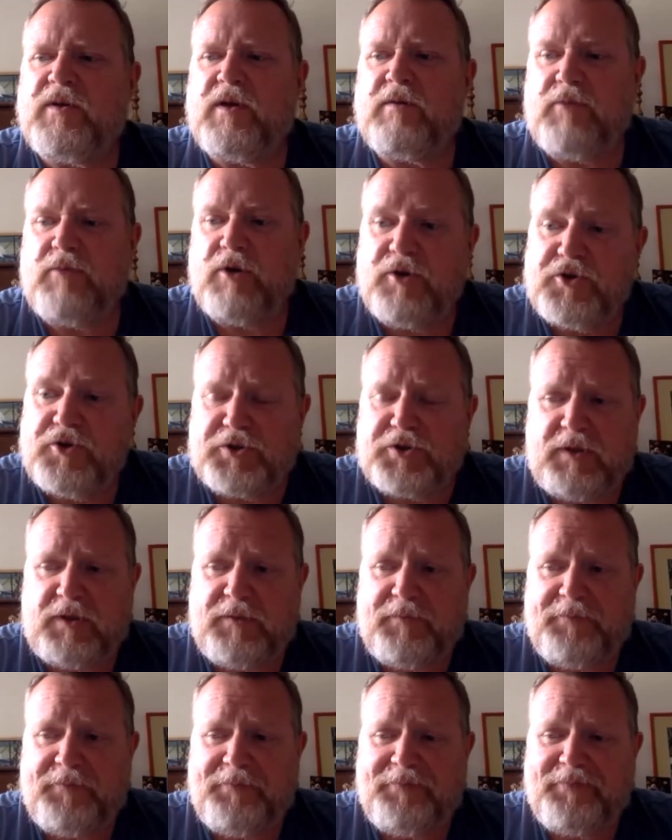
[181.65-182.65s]

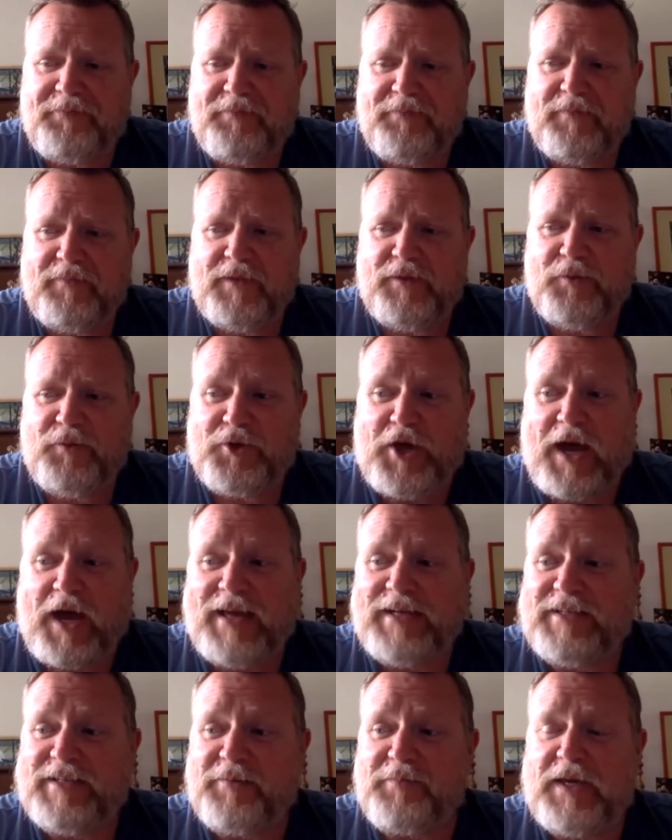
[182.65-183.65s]
commercial, which I
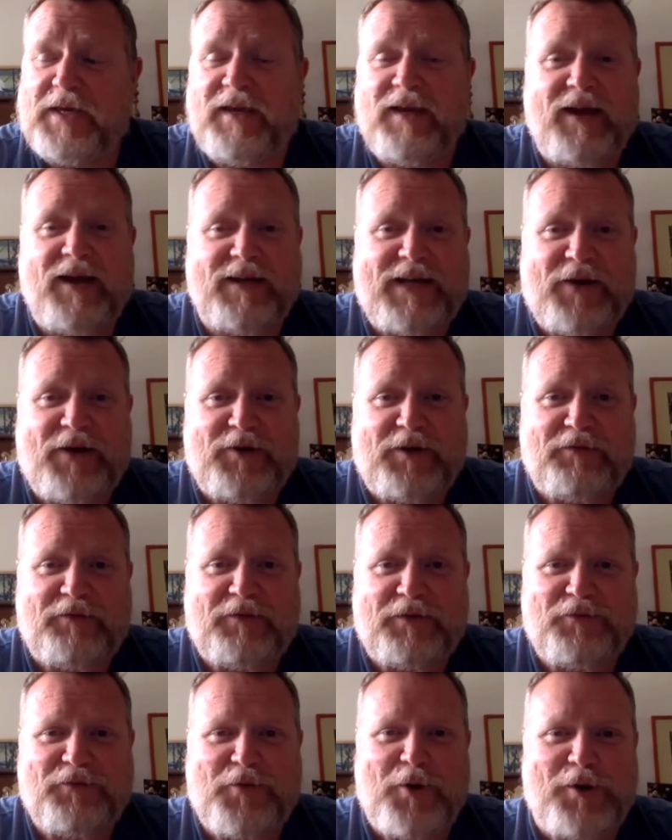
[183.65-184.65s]
ended up being cut out of,
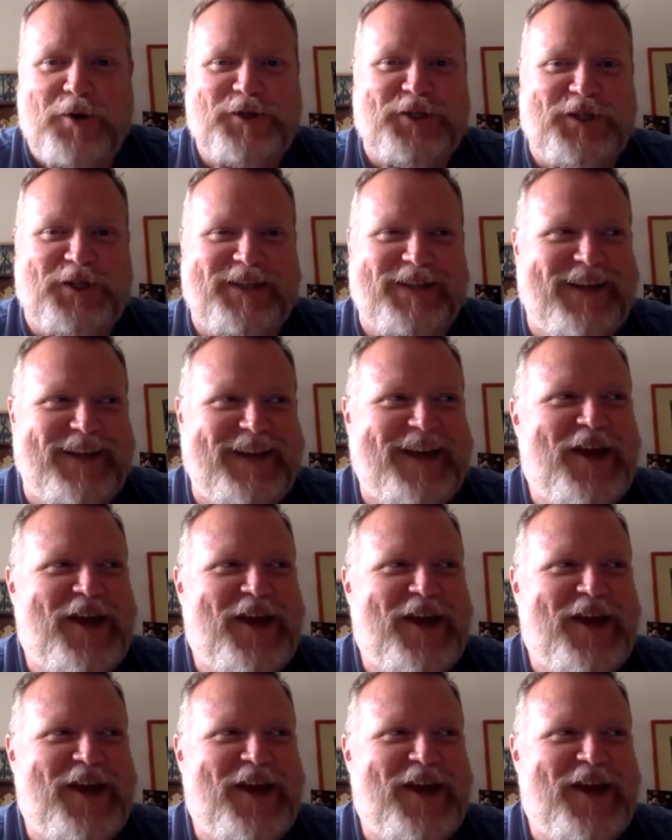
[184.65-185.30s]
unfortunately.